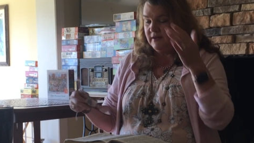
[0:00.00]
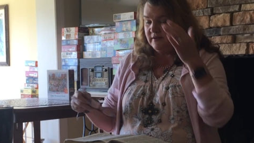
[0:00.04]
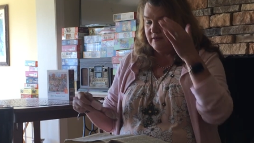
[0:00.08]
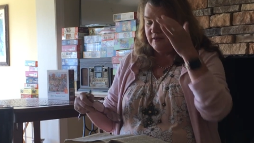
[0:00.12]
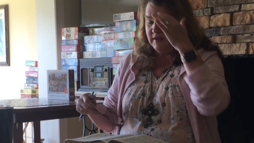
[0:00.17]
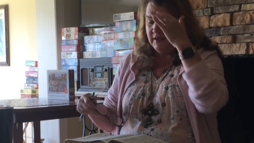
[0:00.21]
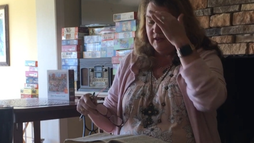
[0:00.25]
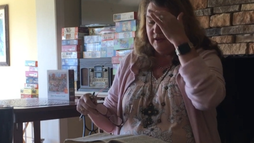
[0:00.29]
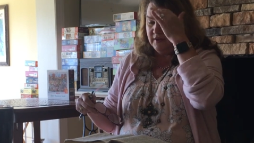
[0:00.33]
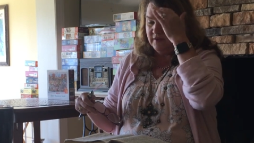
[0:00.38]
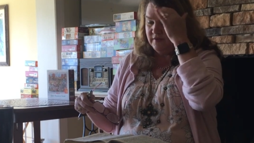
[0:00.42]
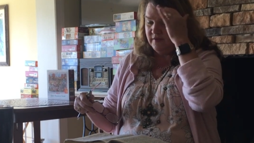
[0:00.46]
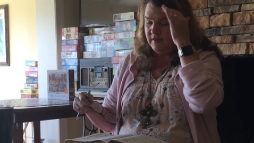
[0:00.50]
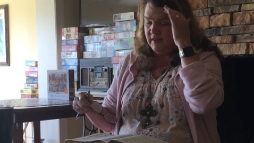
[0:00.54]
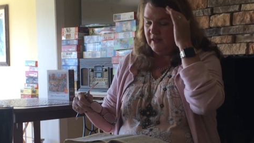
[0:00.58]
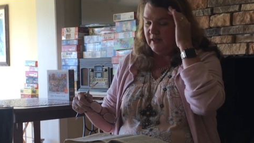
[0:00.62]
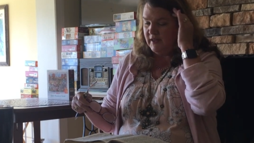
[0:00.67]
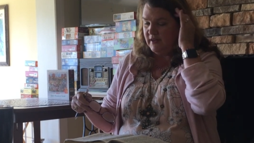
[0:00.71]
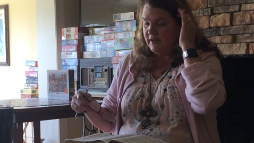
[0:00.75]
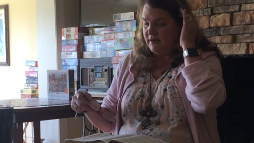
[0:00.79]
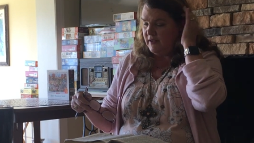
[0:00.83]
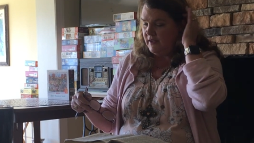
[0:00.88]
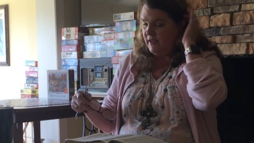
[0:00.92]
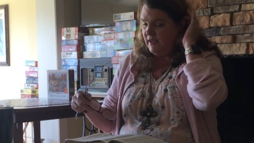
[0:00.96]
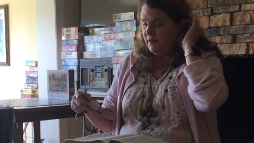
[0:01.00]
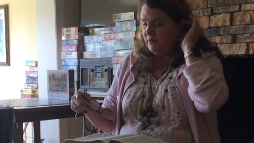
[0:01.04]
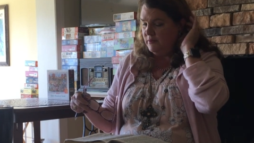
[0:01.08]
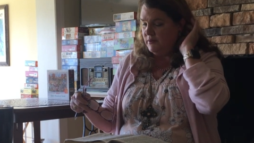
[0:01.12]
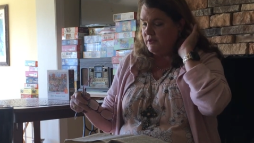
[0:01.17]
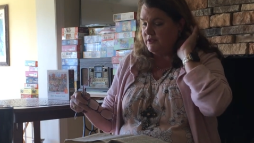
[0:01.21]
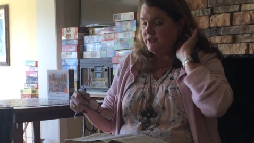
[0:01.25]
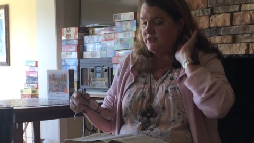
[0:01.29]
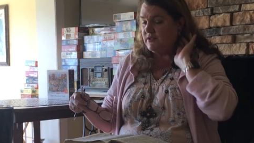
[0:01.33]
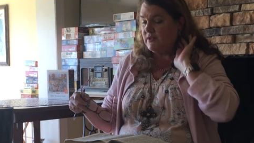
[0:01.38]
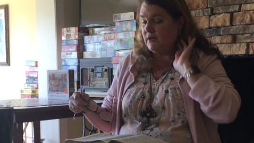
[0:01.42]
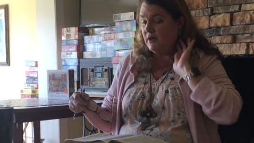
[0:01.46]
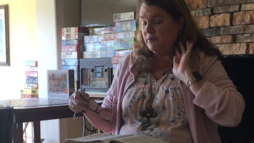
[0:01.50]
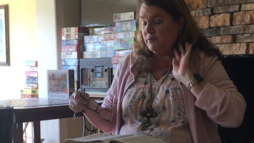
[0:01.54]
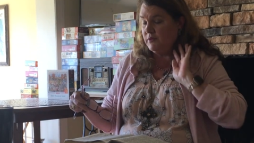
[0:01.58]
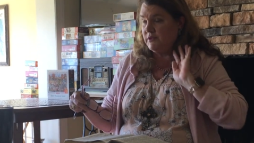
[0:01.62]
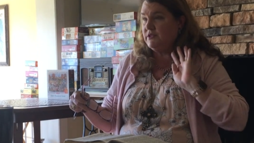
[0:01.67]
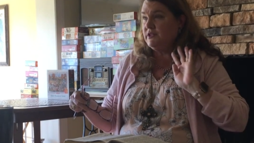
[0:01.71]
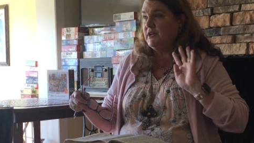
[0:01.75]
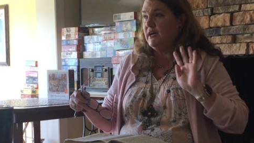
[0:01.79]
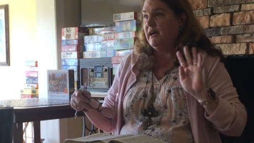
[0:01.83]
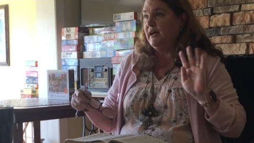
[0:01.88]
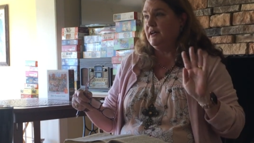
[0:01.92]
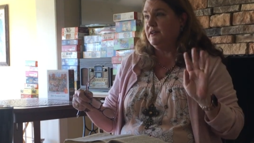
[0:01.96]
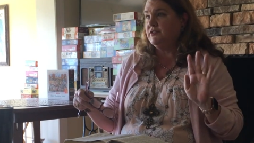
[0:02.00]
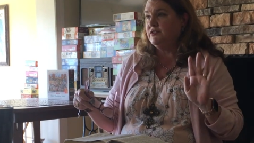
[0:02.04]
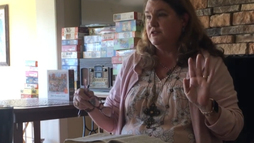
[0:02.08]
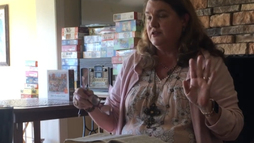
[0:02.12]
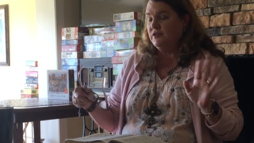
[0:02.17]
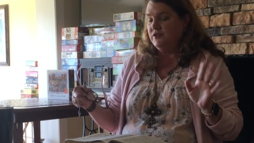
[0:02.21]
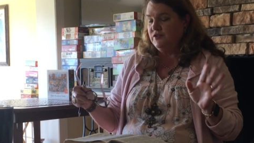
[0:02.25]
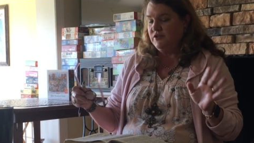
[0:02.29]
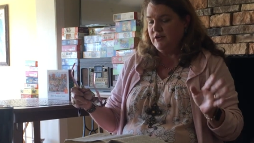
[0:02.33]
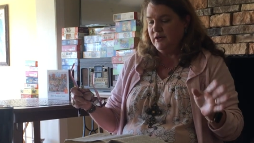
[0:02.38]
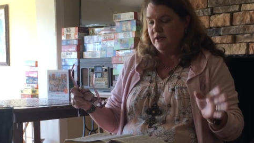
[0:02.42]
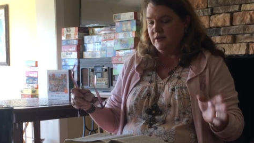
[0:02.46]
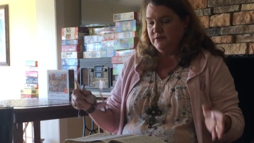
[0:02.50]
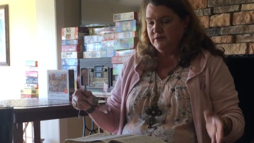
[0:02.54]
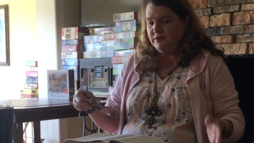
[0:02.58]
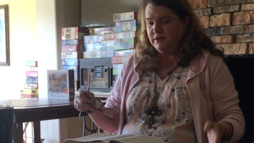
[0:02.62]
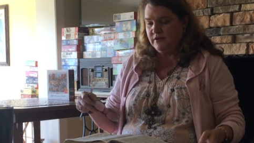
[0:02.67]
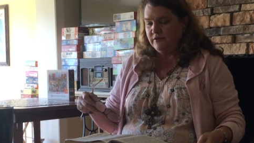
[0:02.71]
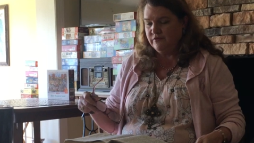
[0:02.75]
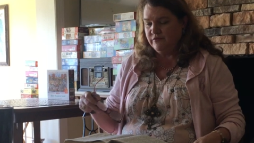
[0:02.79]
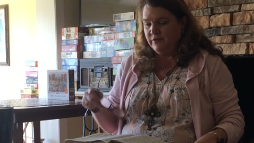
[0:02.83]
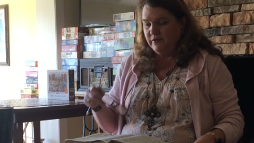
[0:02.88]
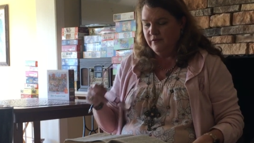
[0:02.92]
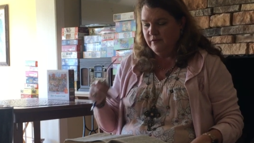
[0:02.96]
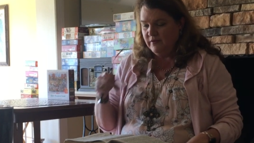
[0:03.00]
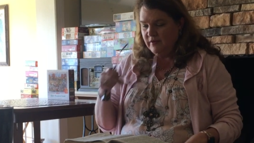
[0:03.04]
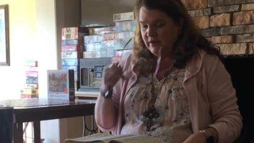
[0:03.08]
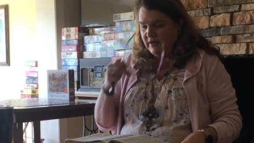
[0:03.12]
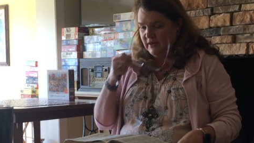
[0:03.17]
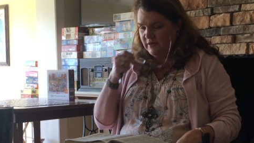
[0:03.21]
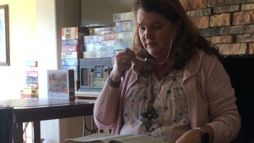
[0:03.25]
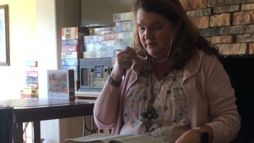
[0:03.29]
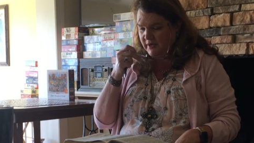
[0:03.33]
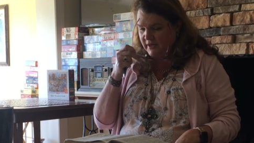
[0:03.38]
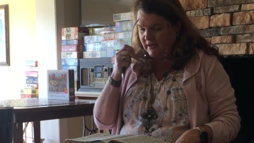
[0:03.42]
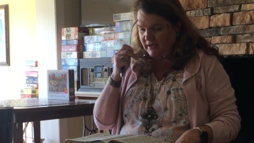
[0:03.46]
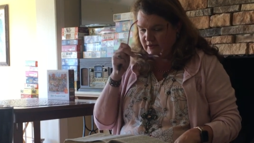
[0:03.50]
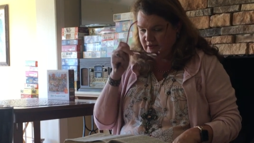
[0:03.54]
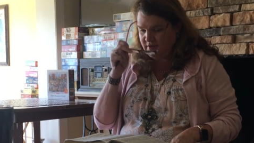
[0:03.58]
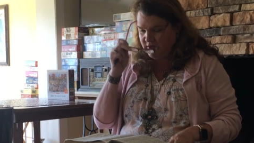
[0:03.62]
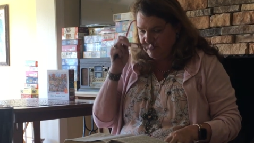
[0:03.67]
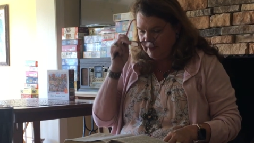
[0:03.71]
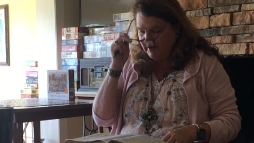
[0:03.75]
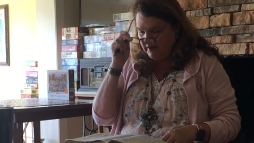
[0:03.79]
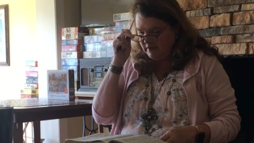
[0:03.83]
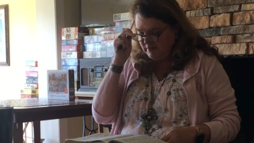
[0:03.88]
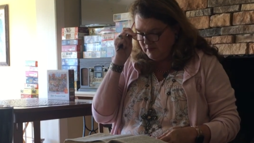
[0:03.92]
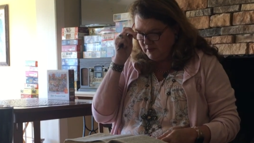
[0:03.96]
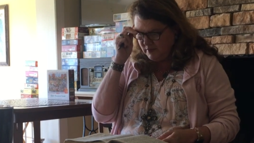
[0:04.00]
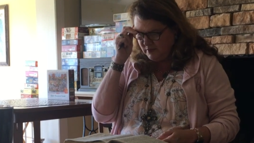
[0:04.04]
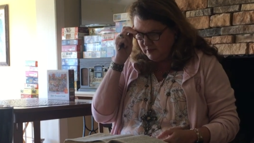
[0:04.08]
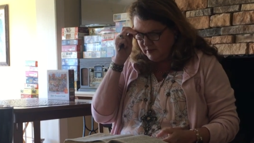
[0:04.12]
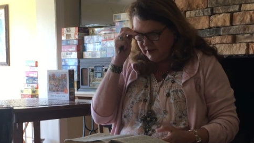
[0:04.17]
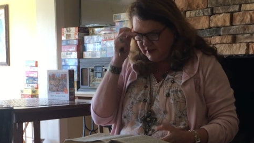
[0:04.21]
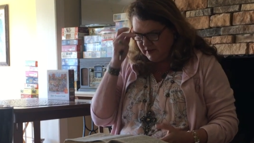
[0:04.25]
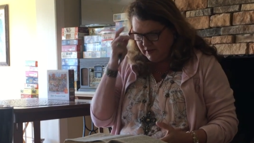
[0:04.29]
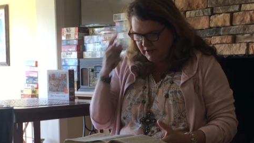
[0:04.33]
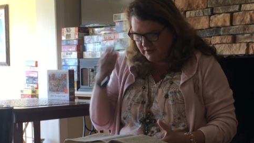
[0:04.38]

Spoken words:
I think that he was so attached to Joseph. Okay, so now I'm going to read